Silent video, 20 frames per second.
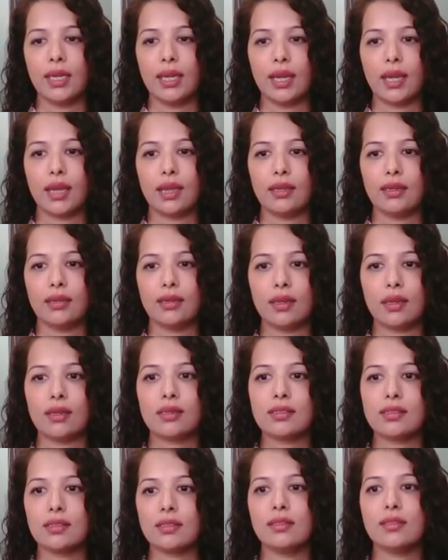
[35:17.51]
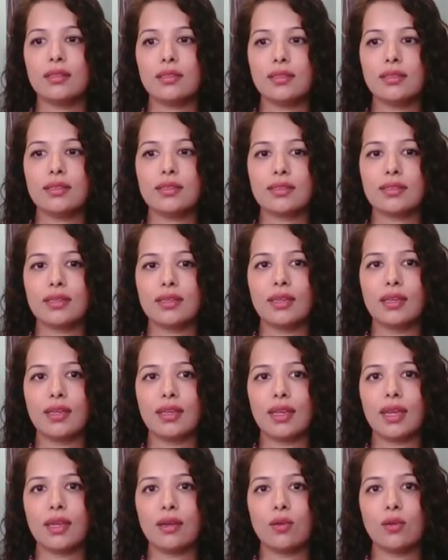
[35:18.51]
And dark circles
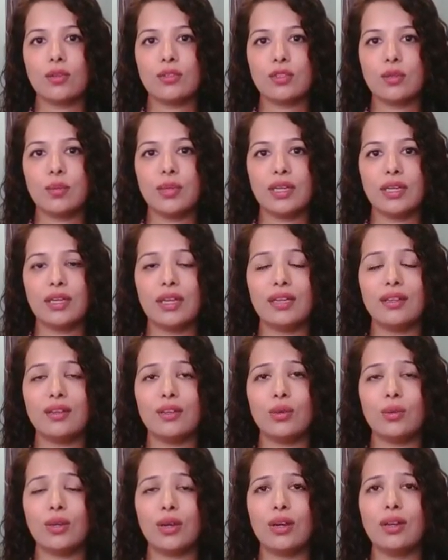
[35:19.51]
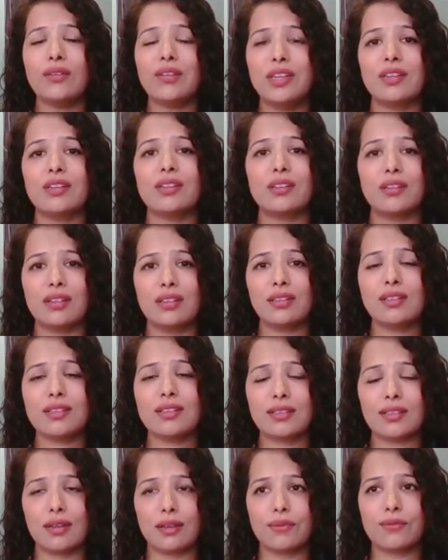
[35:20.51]
can also be related to a lot of internal
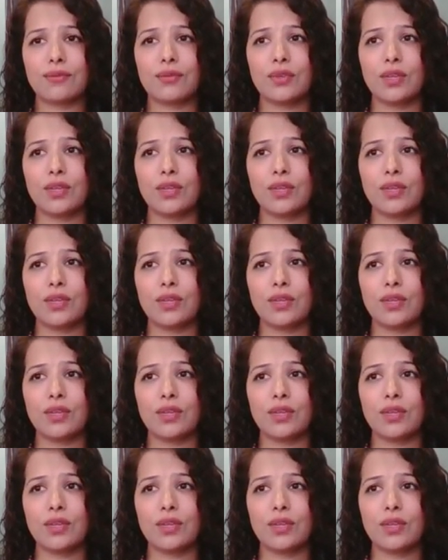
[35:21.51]
stuff.